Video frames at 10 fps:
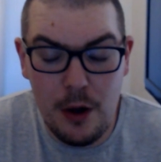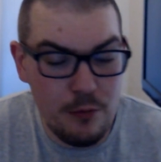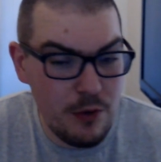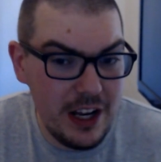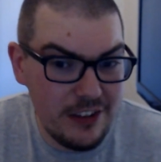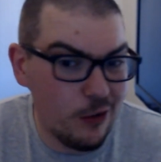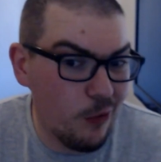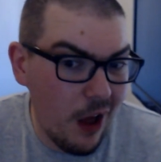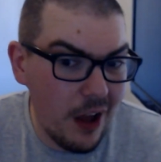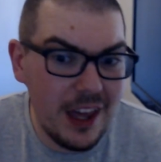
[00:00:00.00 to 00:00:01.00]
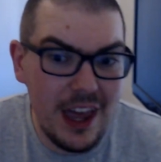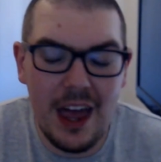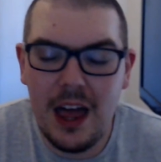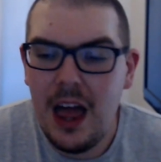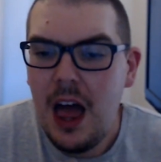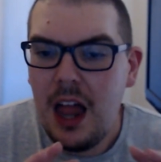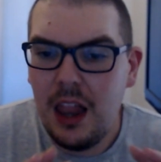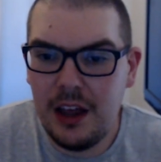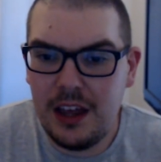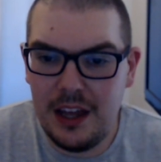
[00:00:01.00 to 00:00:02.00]
I really do like it,
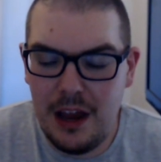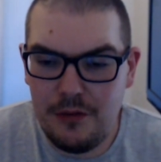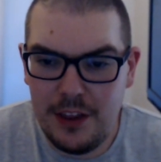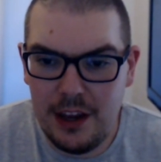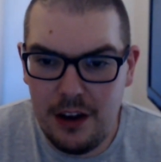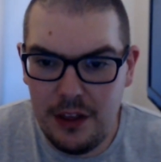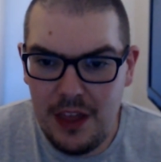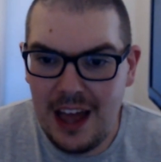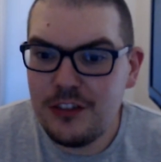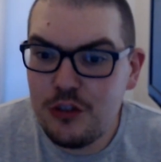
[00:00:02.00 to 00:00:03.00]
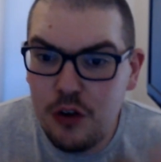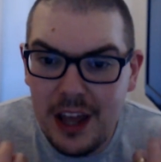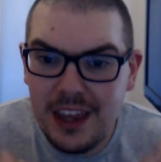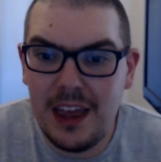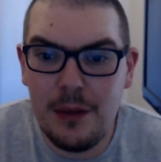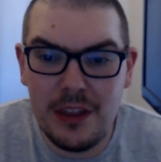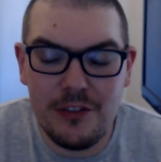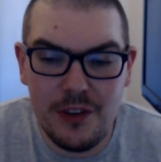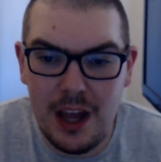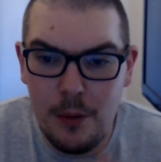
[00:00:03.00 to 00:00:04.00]
like and everything like that. Try and keep
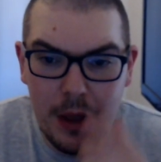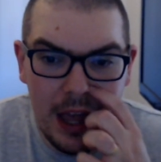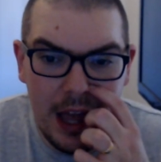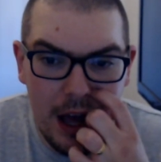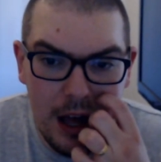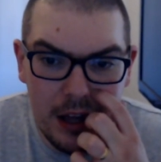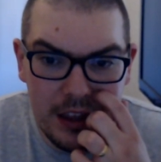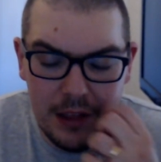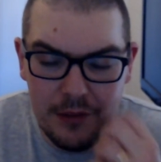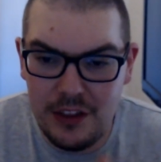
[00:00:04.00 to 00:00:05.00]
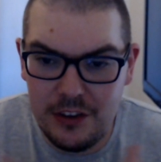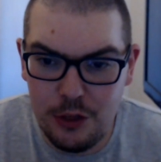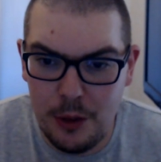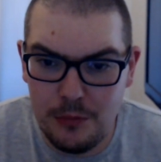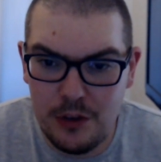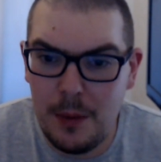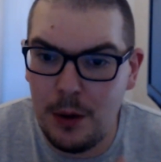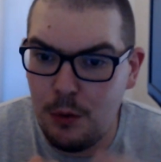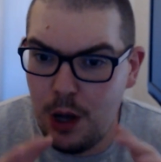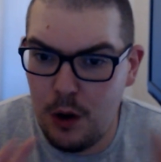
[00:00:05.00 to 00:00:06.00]
this video. Uh, give this a thumbs up. It
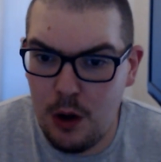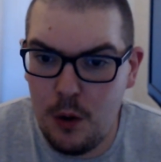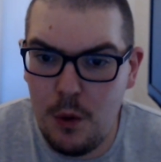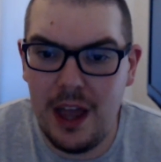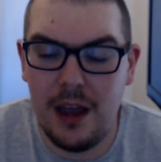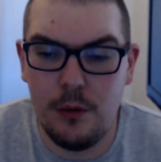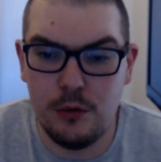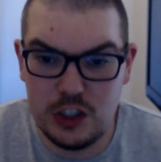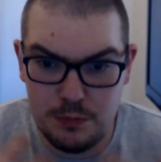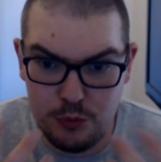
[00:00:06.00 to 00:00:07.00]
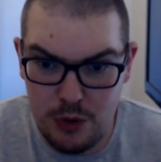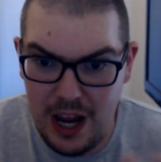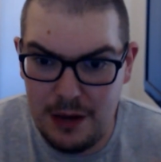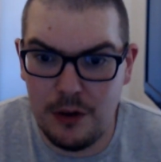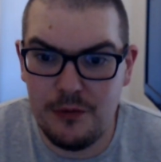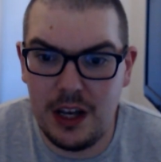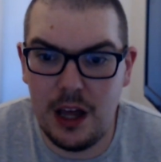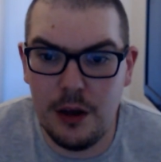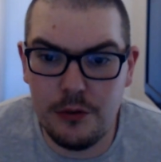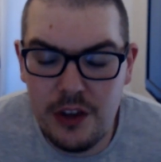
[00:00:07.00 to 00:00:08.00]
will go a long way. It will spread my
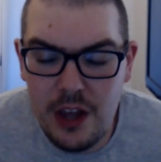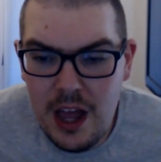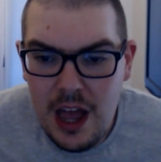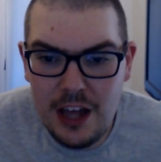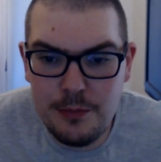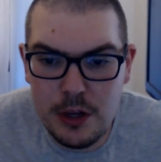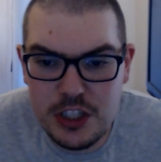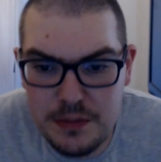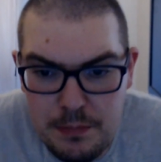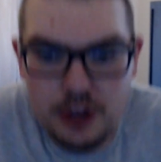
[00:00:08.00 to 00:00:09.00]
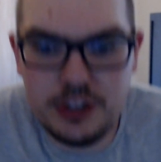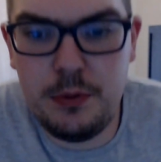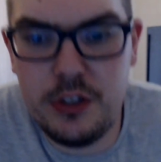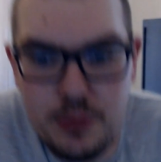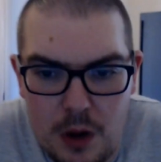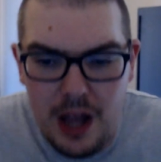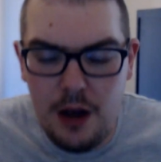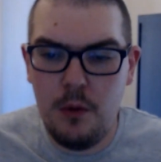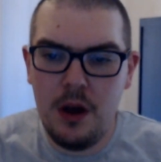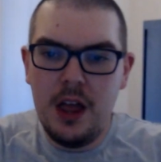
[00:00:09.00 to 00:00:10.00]
videos as much as possible as
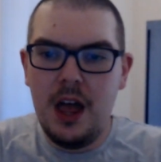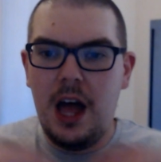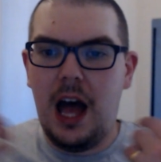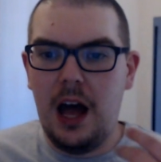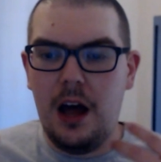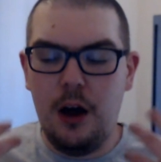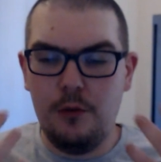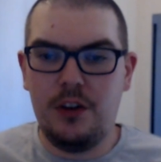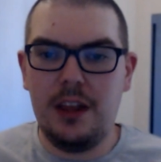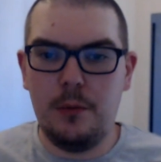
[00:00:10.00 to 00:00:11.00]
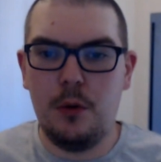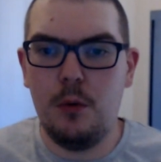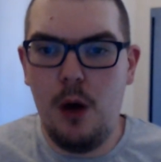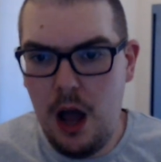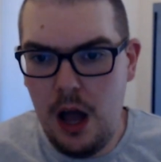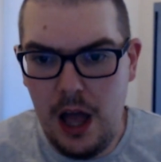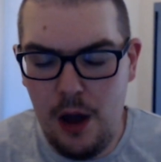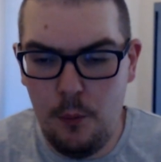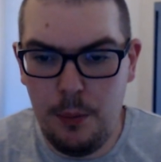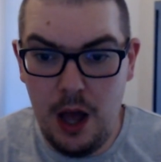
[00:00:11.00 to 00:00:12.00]
well. Uh, hopefully, it will uh,
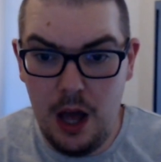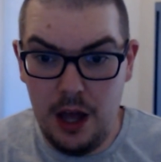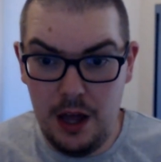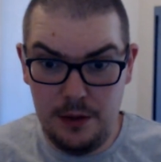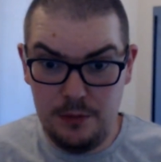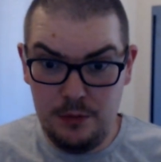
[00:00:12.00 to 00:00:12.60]
help uh,